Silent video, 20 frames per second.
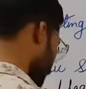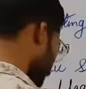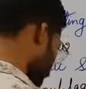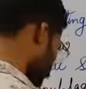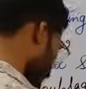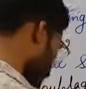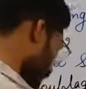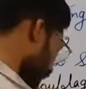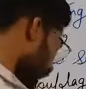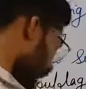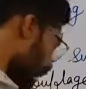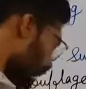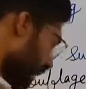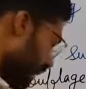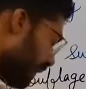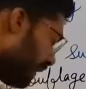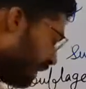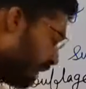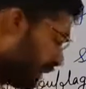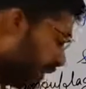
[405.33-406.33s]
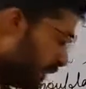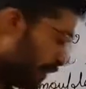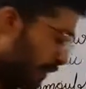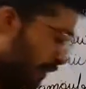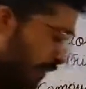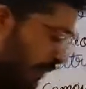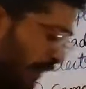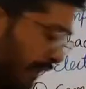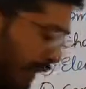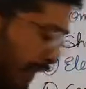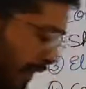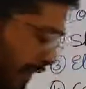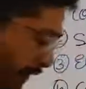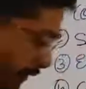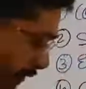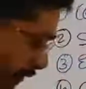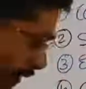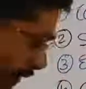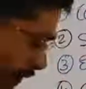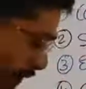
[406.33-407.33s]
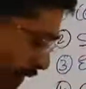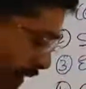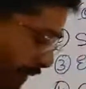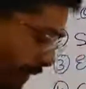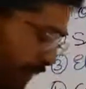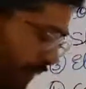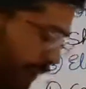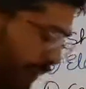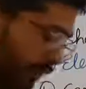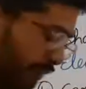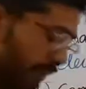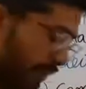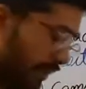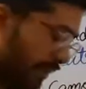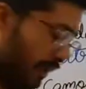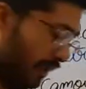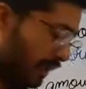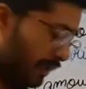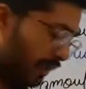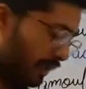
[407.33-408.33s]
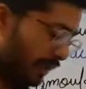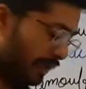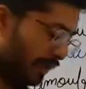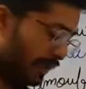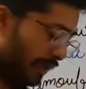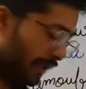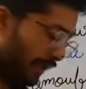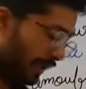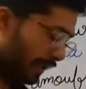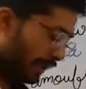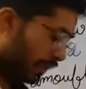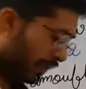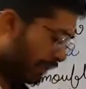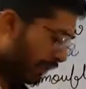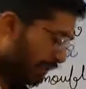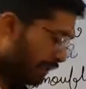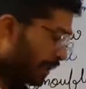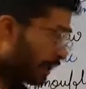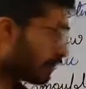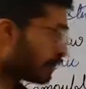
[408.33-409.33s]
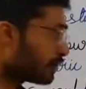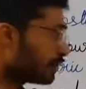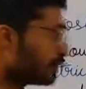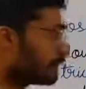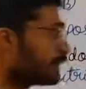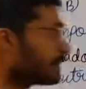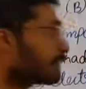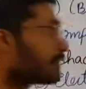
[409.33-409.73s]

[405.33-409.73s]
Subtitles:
Okay, that is from chapter number 9. So these